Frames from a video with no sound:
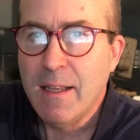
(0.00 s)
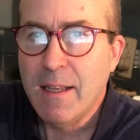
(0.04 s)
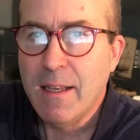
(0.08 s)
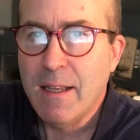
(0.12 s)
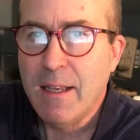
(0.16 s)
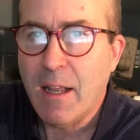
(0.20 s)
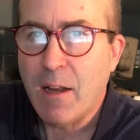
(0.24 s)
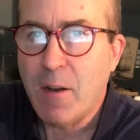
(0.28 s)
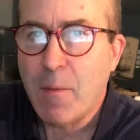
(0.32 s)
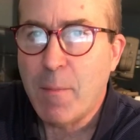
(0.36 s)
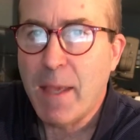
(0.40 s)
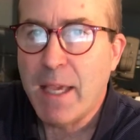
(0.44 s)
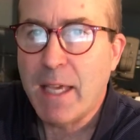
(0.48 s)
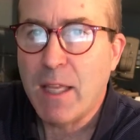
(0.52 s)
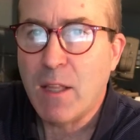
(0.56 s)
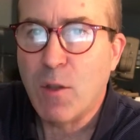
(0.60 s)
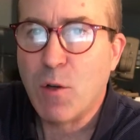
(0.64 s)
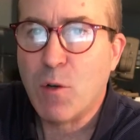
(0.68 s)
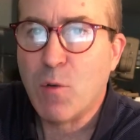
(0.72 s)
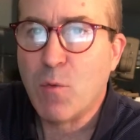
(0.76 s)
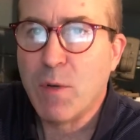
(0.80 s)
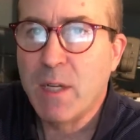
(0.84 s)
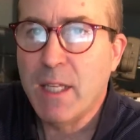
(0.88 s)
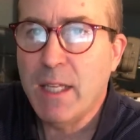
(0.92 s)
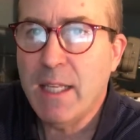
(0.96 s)
Now, to make it
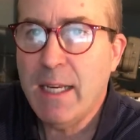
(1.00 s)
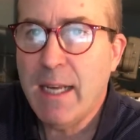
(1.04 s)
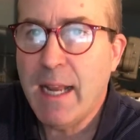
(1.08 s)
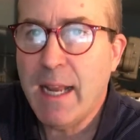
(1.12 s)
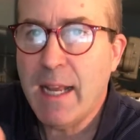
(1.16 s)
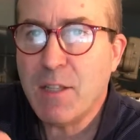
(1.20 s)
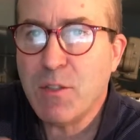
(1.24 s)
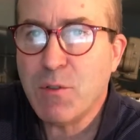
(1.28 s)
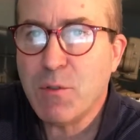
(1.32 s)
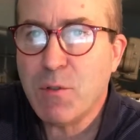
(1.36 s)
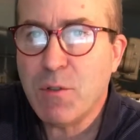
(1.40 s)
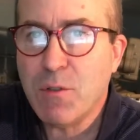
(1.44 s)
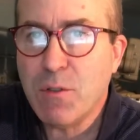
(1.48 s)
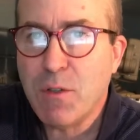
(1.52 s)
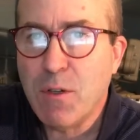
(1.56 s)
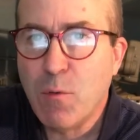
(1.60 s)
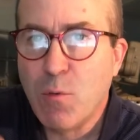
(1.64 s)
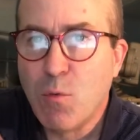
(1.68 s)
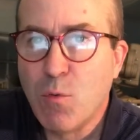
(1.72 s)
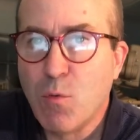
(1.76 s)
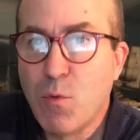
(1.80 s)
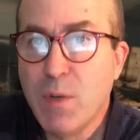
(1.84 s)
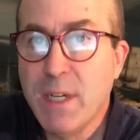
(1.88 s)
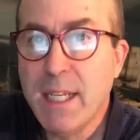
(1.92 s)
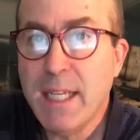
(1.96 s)
look really natural,
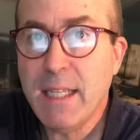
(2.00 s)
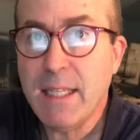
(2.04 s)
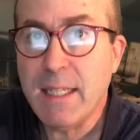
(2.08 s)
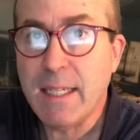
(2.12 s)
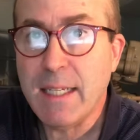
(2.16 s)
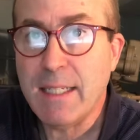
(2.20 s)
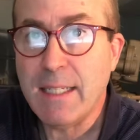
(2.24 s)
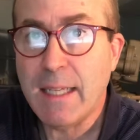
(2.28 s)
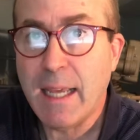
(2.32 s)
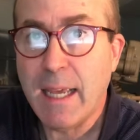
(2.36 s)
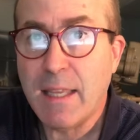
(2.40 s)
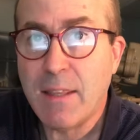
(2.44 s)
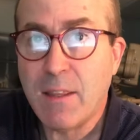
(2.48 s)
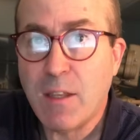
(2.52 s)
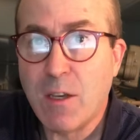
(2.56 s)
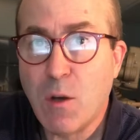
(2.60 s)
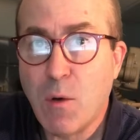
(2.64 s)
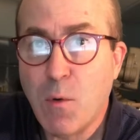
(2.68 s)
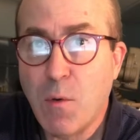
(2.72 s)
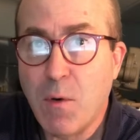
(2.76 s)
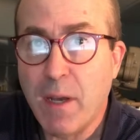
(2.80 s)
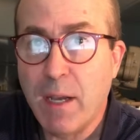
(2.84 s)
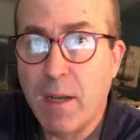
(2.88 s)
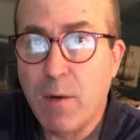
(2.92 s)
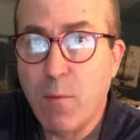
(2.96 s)
really take the
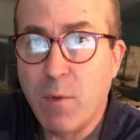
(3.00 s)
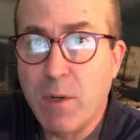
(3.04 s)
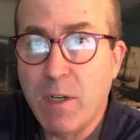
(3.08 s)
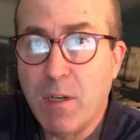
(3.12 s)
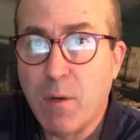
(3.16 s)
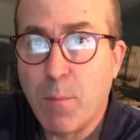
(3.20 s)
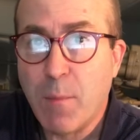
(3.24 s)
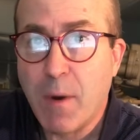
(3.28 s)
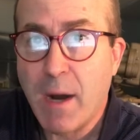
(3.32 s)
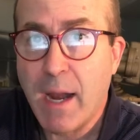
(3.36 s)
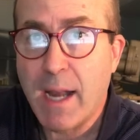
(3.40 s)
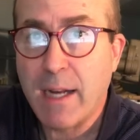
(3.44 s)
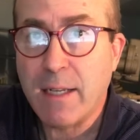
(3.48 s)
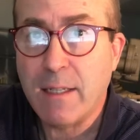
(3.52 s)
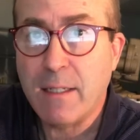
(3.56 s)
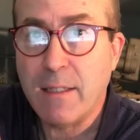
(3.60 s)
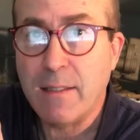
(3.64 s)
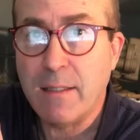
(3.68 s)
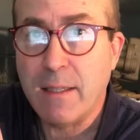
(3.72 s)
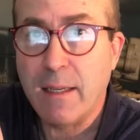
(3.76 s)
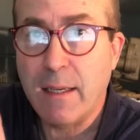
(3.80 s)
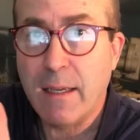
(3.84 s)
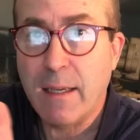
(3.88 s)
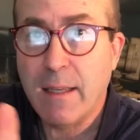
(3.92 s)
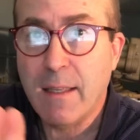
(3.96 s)
coin when you're
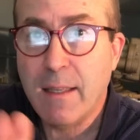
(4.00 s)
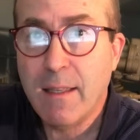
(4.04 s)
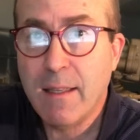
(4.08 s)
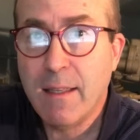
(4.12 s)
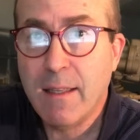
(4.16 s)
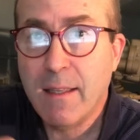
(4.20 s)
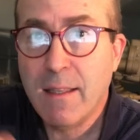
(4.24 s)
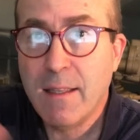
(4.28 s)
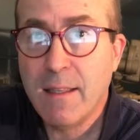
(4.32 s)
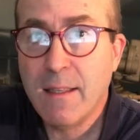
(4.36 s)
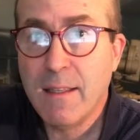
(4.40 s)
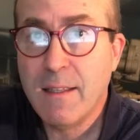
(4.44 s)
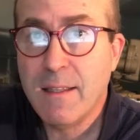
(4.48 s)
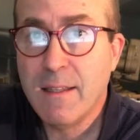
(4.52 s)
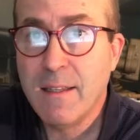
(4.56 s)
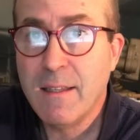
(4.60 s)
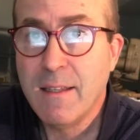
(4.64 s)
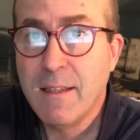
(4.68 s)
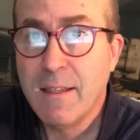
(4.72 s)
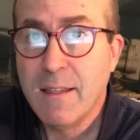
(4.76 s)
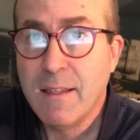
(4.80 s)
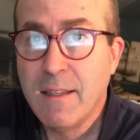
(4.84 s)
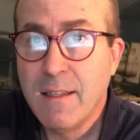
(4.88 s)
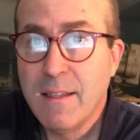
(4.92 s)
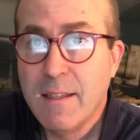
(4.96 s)
practicing.
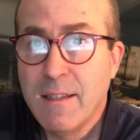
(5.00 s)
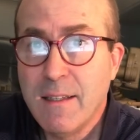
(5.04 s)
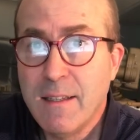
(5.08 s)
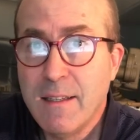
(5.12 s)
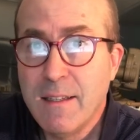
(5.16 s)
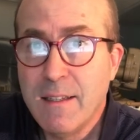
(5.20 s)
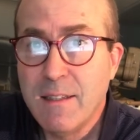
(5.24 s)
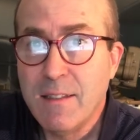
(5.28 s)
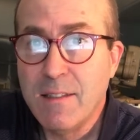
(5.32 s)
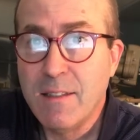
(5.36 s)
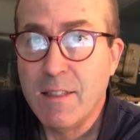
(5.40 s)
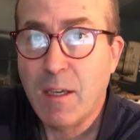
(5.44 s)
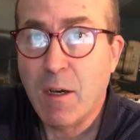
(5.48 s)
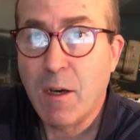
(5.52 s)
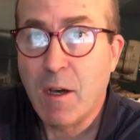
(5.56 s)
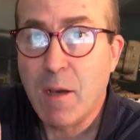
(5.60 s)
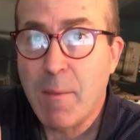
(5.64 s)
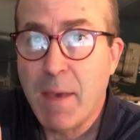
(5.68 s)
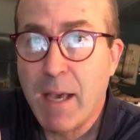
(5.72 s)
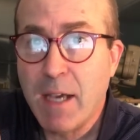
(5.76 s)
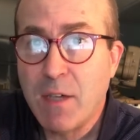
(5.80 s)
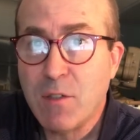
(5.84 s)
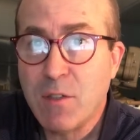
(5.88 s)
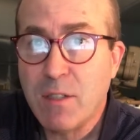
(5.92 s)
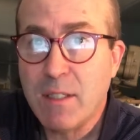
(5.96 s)
See how I'm
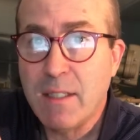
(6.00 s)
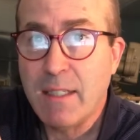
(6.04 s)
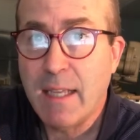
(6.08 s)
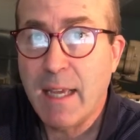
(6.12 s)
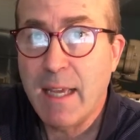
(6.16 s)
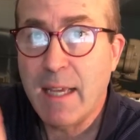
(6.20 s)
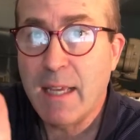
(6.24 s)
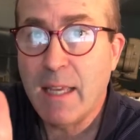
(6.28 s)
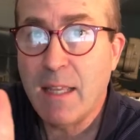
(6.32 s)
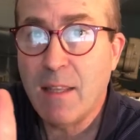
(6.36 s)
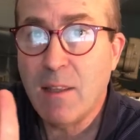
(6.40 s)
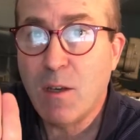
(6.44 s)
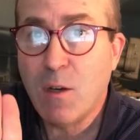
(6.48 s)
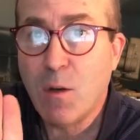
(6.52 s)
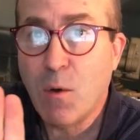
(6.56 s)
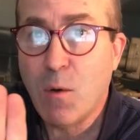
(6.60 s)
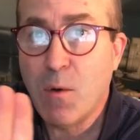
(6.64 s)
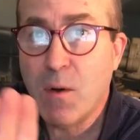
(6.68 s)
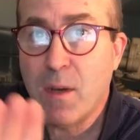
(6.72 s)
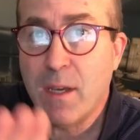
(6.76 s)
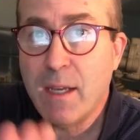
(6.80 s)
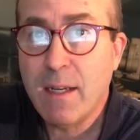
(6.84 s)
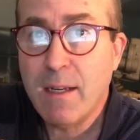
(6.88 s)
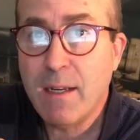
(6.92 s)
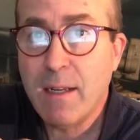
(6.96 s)
actually taking the
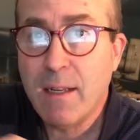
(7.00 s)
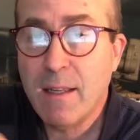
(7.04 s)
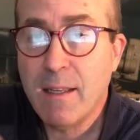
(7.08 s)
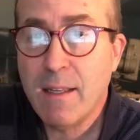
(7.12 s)
coin?